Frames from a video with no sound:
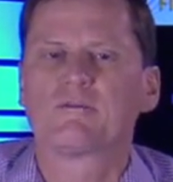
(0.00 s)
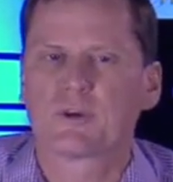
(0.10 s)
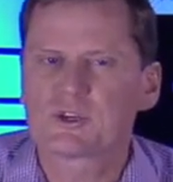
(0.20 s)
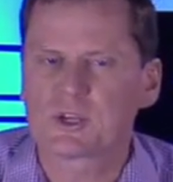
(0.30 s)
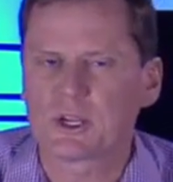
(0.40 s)

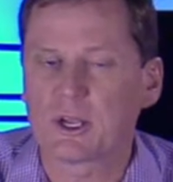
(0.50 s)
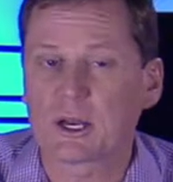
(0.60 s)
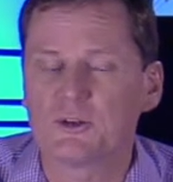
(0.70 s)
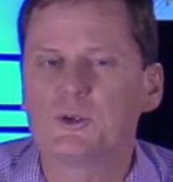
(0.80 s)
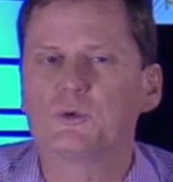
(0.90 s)
first thing you got
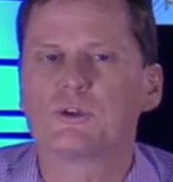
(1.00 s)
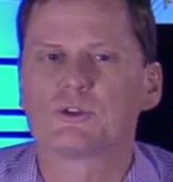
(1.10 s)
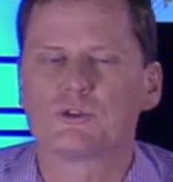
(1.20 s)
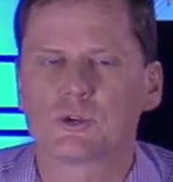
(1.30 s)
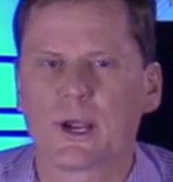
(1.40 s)
to do
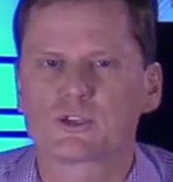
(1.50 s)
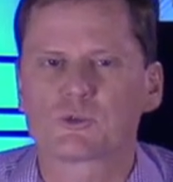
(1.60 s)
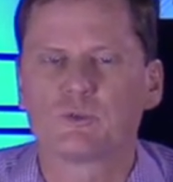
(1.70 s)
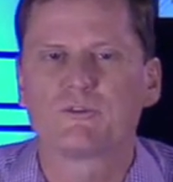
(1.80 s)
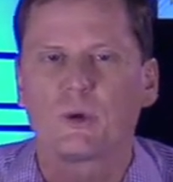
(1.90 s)
is
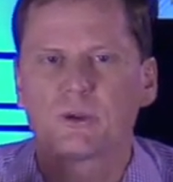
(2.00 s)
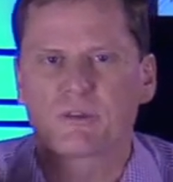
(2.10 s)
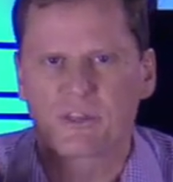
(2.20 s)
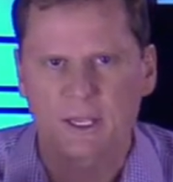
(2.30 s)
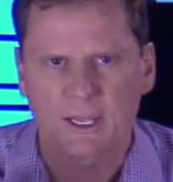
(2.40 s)
address with what you're
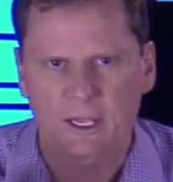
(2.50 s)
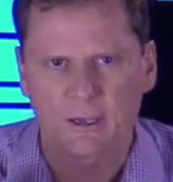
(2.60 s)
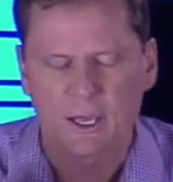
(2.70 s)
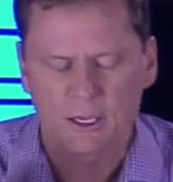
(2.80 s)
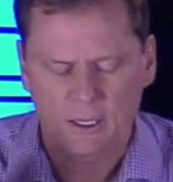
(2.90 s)
thinking.
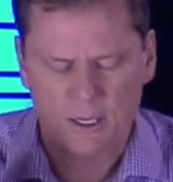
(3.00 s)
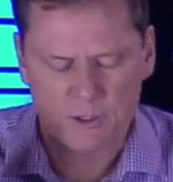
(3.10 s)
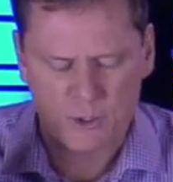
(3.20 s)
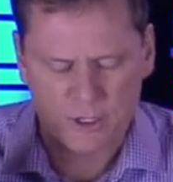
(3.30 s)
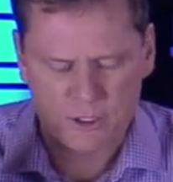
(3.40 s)
You got to
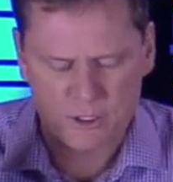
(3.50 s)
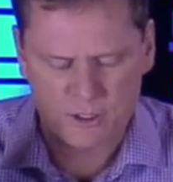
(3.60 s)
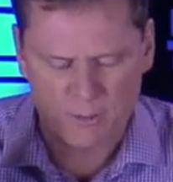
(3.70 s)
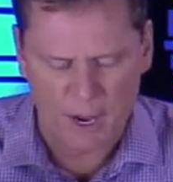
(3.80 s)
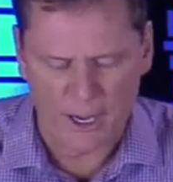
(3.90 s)
address
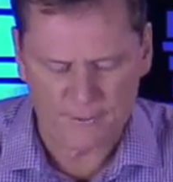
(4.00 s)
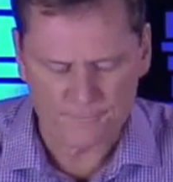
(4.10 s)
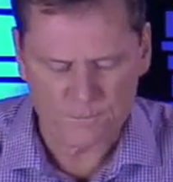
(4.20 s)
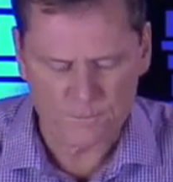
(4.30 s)
your mind.